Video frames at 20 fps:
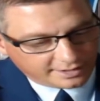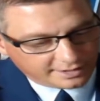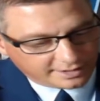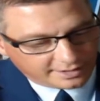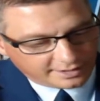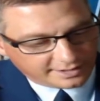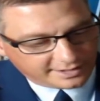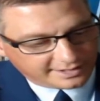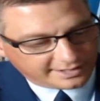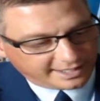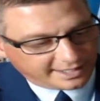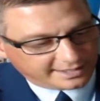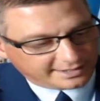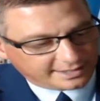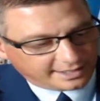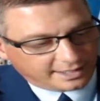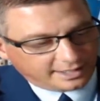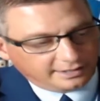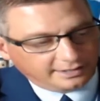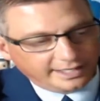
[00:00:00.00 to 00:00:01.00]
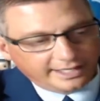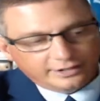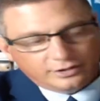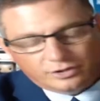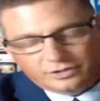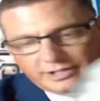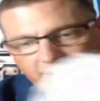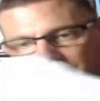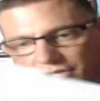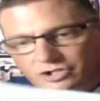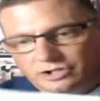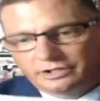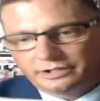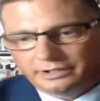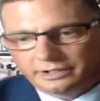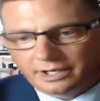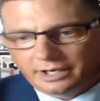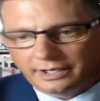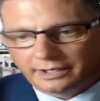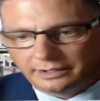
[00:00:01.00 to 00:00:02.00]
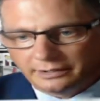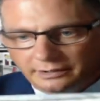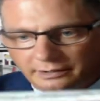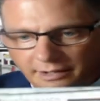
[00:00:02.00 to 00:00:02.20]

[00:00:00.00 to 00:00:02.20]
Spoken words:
6 to collect. There's actually 9.